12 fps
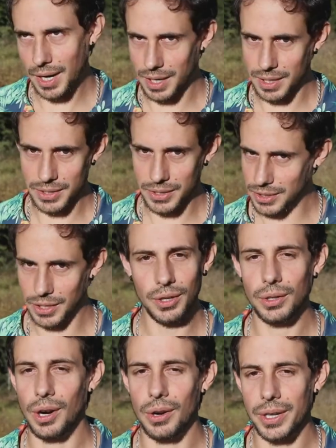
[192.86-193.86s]
and is
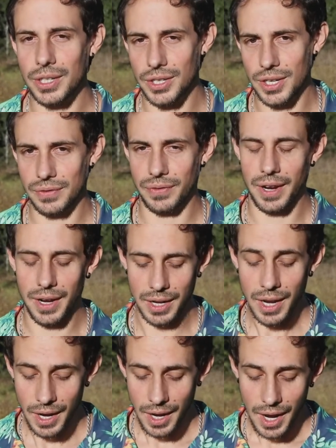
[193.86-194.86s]
still growing just fine.
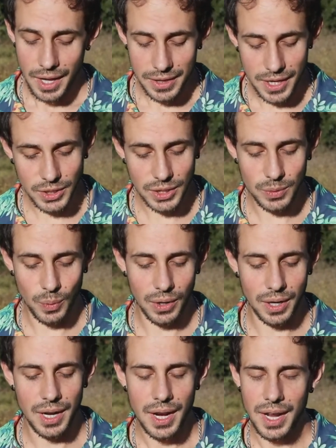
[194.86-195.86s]
This is
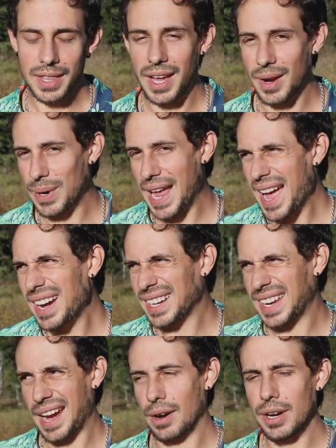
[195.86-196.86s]
one that we had a
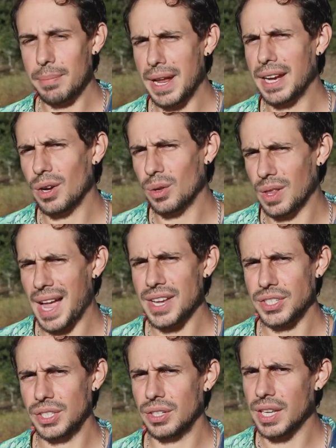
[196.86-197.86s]
Kerry mango
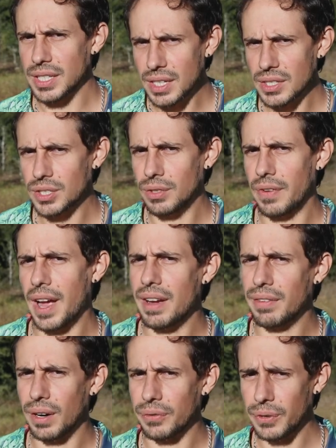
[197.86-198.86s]
last year that didn't
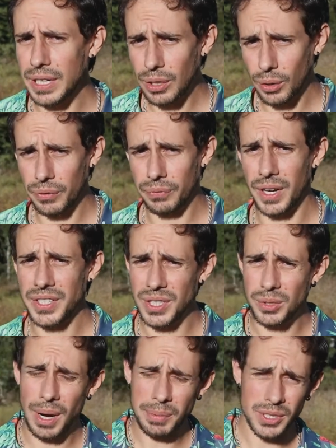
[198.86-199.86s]
survive our freak cold fronts
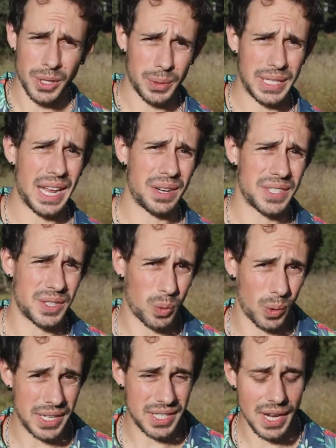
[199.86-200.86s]
that dropped us all the way down to
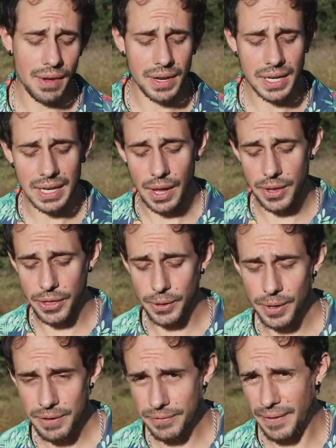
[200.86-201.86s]
27. Now the
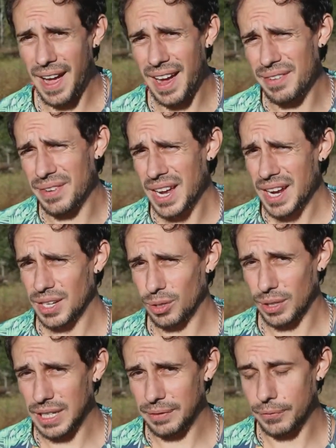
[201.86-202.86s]

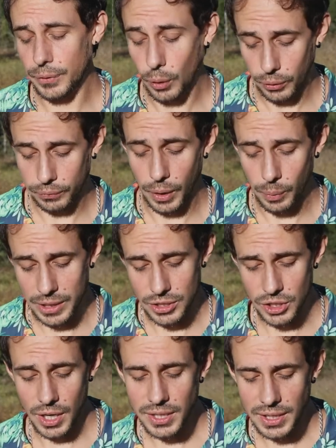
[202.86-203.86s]
35-degree cold front we
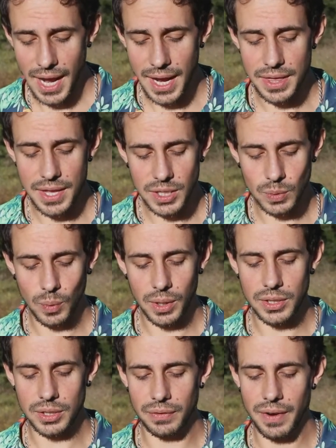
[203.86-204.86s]
just had, this
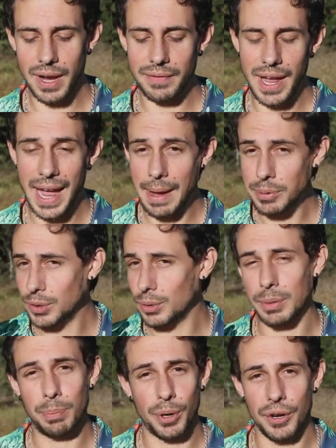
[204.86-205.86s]
one survived
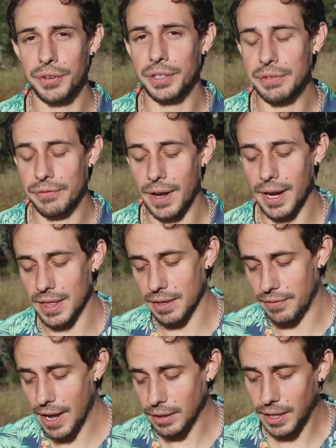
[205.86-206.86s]
absolutely perfectly fine. The
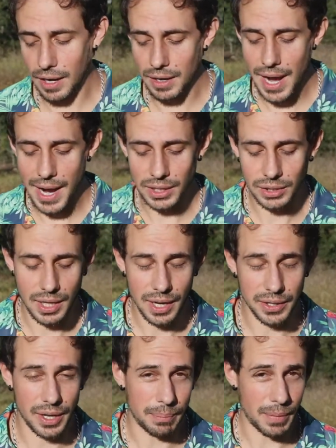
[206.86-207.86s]
Valkyrie actually
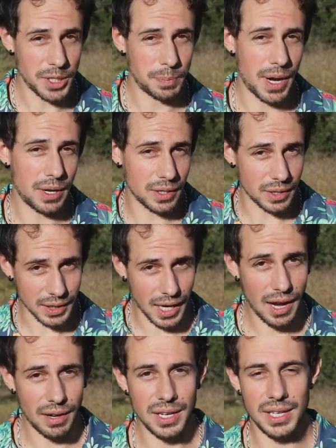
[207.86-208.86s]
held up much better than the
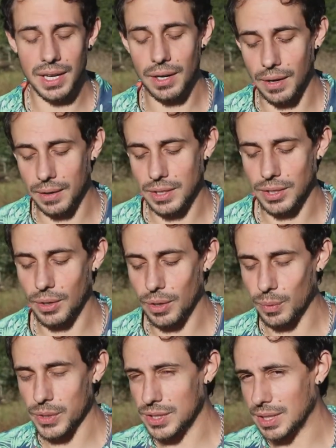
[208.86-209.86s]
Kerry did on its
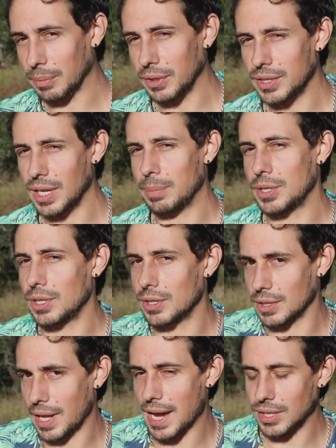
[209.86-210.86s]
own with similar
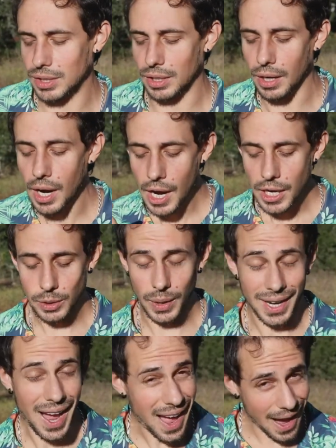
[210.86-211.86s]
temperatures last year. So
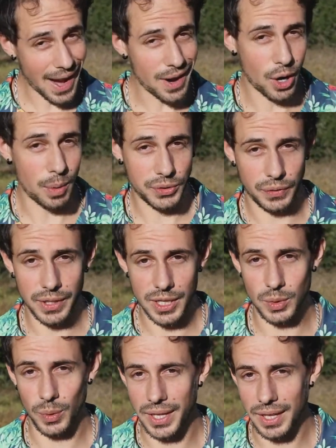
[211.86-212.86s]
I got high hopes for
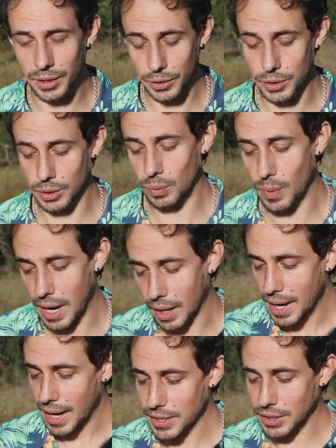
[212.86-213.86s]
this one that it'll do well.
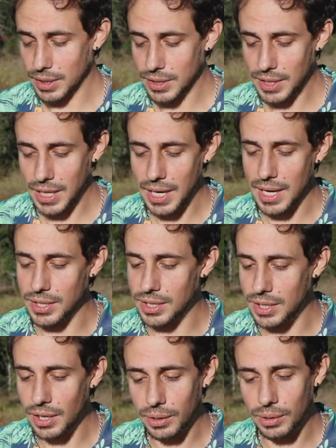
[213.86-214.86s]
As you can see, it's
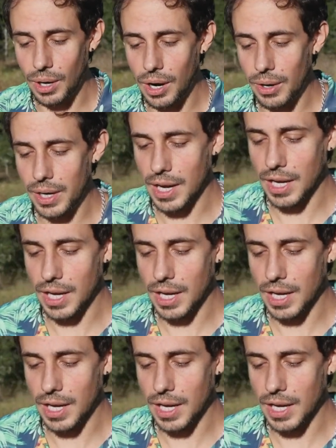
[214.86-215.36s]
still growing,